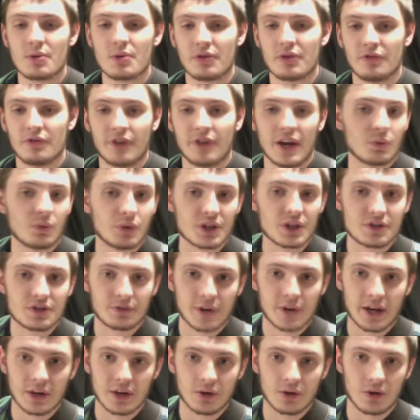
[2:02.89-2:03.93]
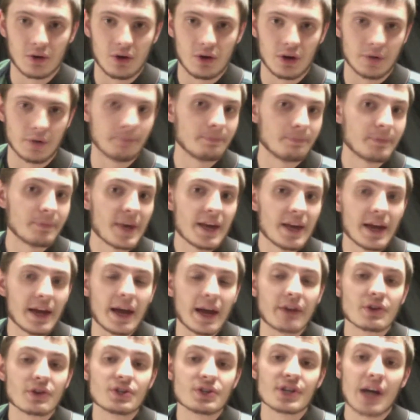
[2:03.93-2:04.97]
to find which fret you're on.
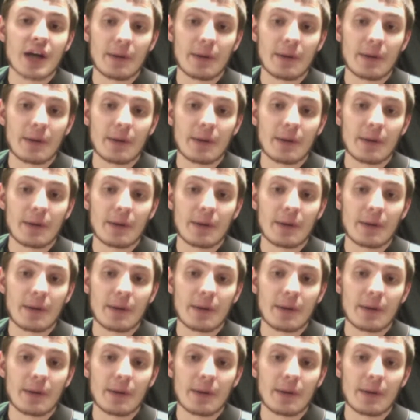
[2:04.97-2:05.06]
And there's a